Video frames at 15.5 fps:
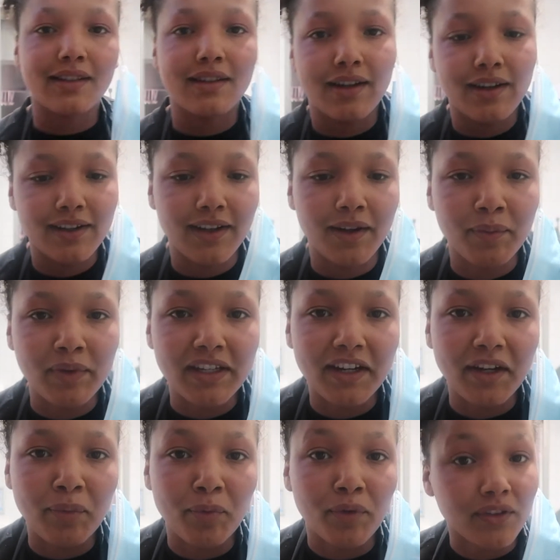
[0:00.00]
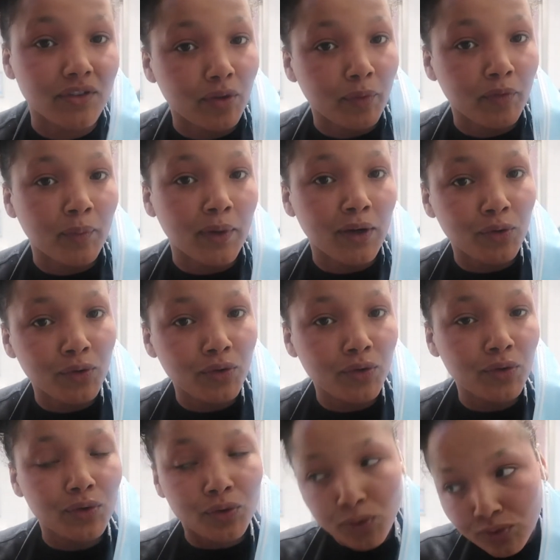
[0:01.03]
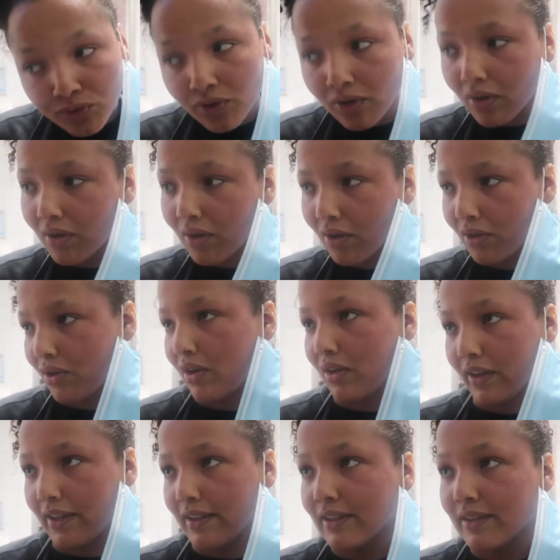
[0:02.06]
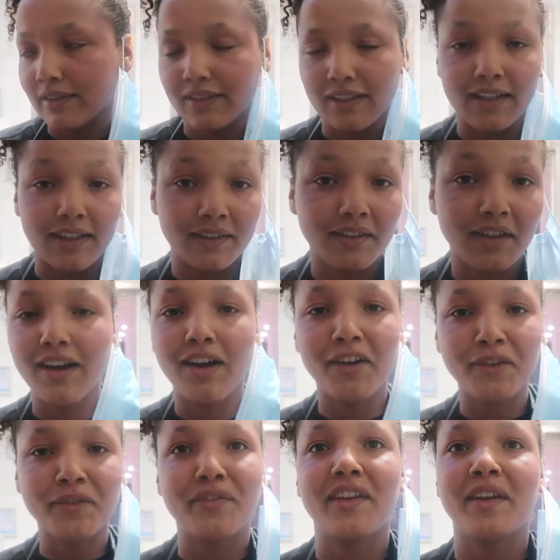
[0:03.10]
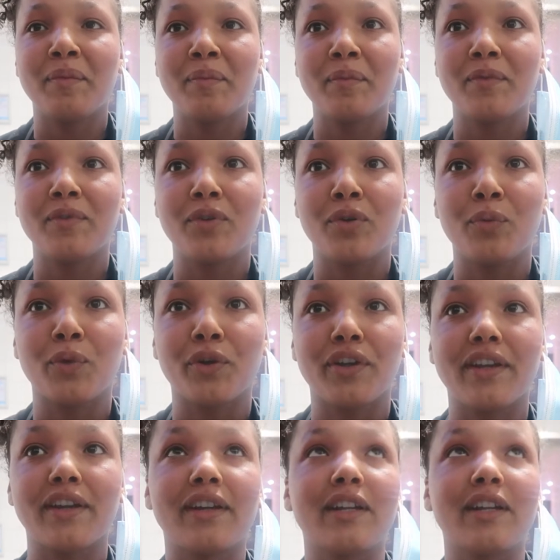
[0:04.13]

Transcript: Tonight I'm meeting up with some of my old colleagues. Yeah, all of them don't work here